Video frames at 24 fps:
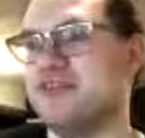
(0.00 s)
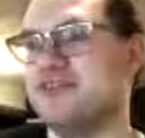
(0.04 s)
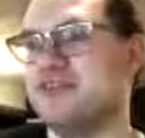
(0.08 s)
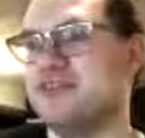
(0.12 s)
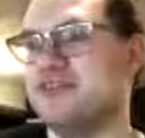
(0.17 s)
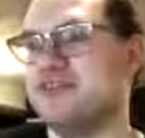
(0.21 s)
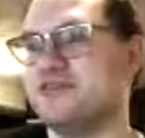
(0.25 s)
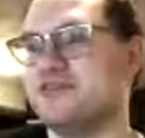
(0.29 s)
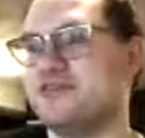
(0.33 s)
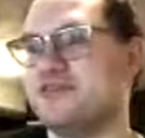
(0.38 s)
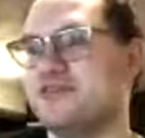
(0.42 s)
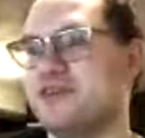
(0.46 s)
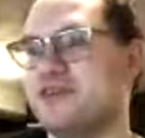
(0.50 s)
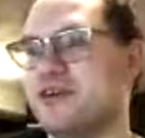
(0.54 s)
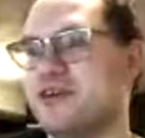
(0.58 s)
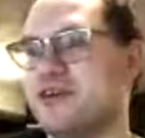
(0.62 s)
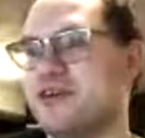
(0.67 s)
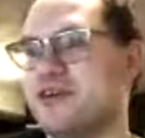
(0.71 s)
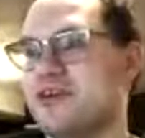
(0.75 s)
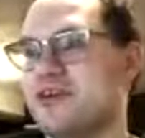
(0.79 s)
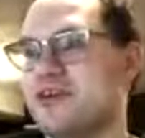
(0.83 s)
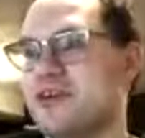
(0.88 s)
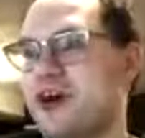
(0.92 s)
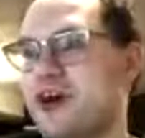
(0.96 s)
of your,
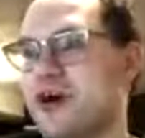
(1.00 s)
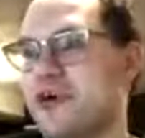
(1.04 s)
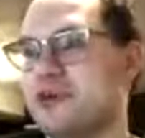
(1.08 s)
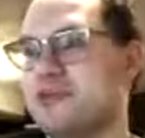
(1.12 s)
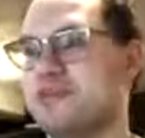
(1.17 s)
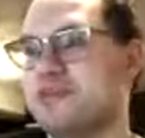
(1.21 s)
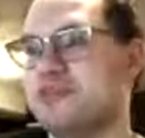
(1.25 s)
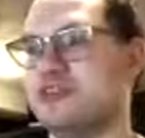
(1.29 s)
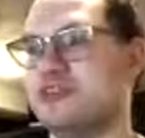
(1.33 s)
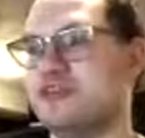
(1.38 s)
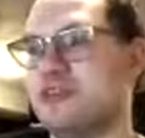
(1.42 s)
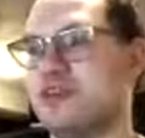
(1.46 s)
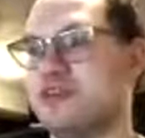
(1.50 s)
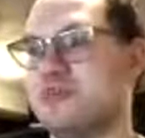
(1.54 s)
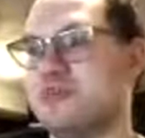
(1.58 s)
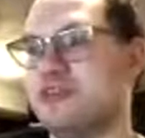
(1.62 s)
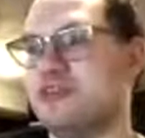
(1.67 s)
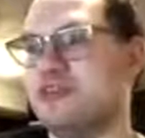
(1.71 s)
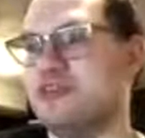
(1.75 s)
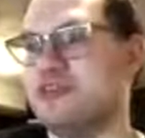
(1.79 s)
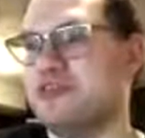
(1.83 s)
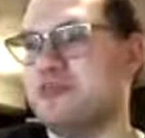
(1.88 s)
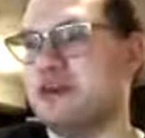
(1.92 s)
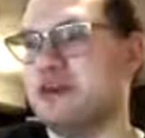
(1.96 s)
only because I'd be talking
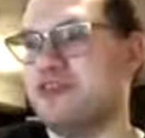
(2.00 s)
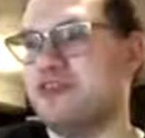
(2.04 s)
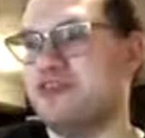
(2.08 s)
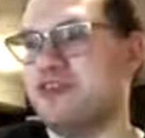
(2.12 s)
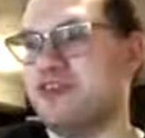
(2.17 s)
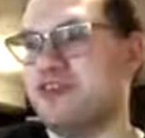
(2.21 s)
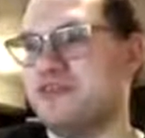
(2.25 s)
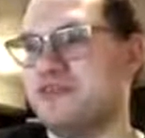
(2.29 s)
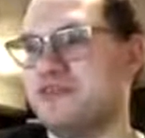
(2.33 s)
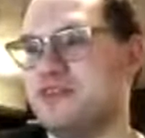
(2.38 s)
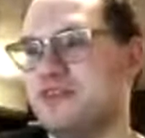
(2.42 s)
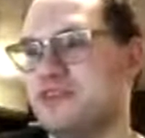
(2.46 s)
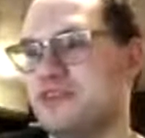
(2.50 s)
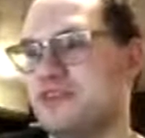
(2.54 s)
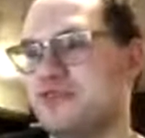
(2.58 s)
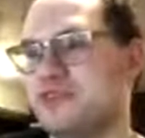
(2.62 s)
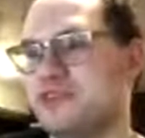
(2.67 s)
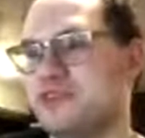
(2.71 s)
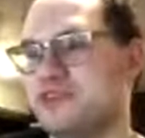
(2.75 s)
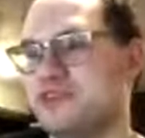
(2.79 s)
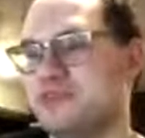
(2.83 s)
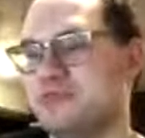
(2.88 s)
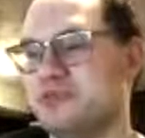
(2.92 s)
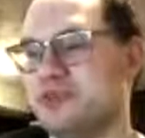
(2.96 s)
about stuff that you wouldn't
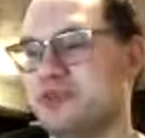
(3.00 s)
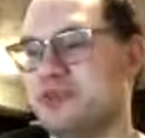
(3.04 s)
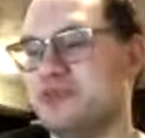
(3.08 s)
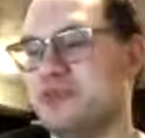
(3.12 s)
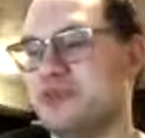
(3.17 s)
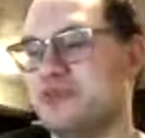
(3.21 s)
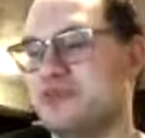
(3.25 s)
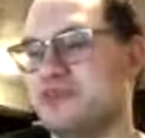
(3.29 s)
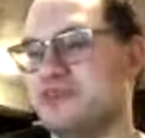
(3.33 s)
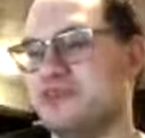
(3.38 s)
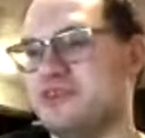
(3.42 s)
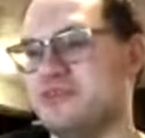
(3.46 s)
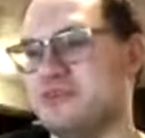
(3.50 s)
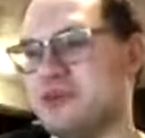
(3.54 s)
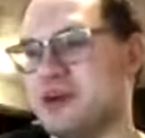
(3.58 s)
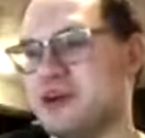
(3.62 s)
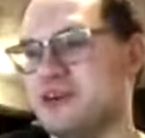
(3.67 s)
be knowing about.